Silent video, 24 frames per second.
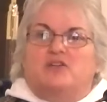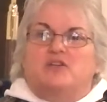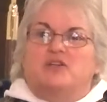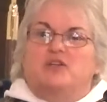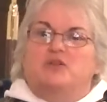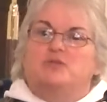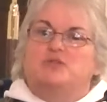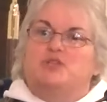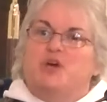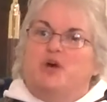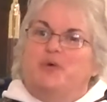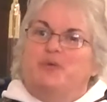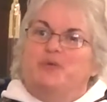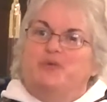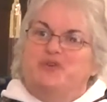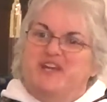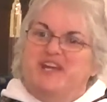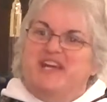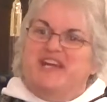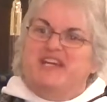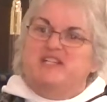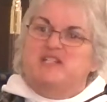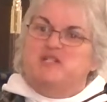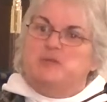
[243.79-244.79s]
You don't
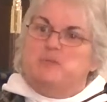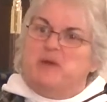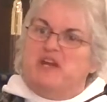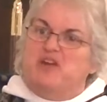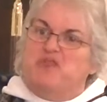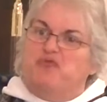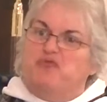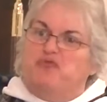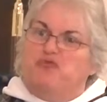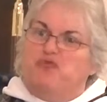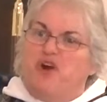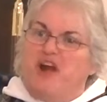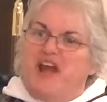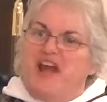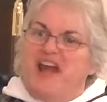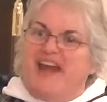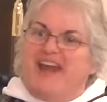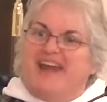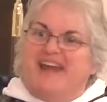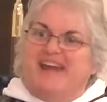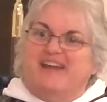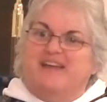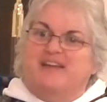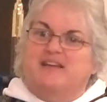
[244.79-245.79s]
need to be
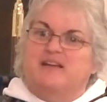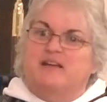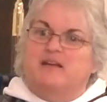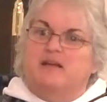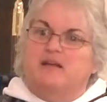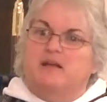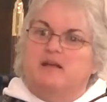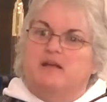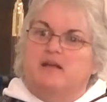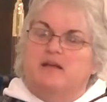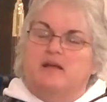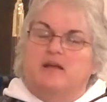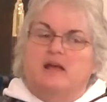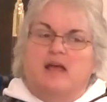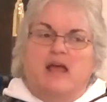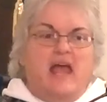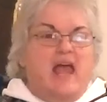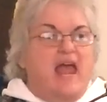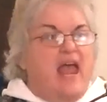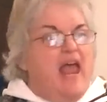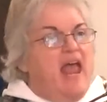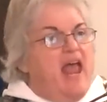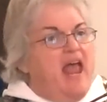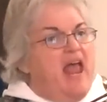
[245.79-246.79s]
afraid.
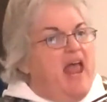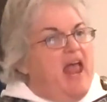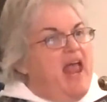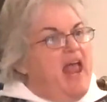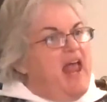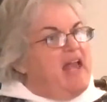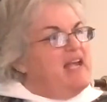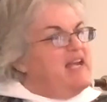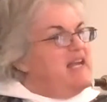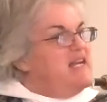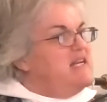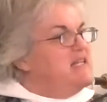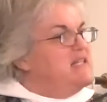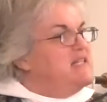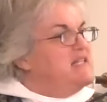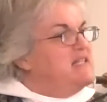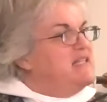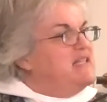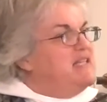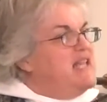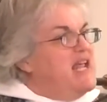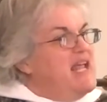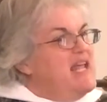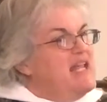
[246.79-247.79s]
And he
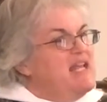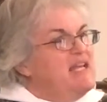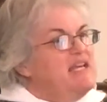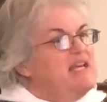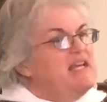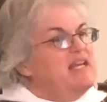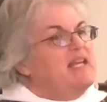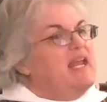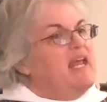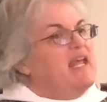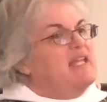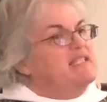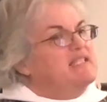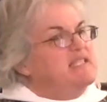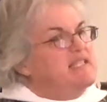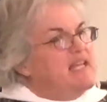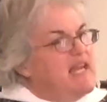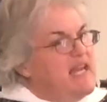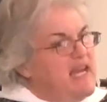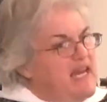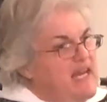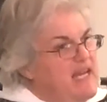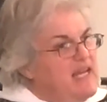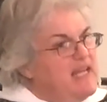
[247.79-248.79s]
then gets
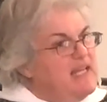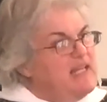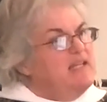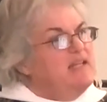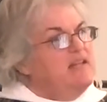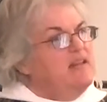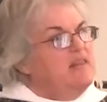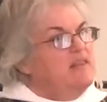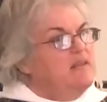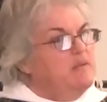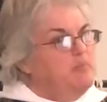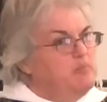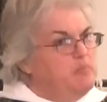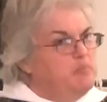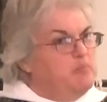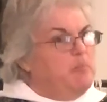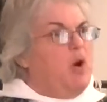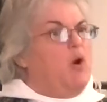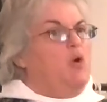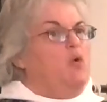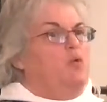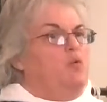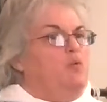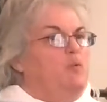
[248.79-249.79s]
in the
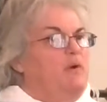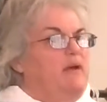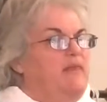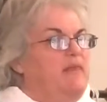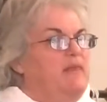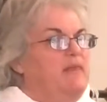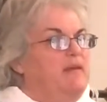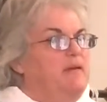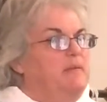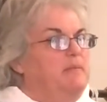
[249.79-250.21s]
boat with them.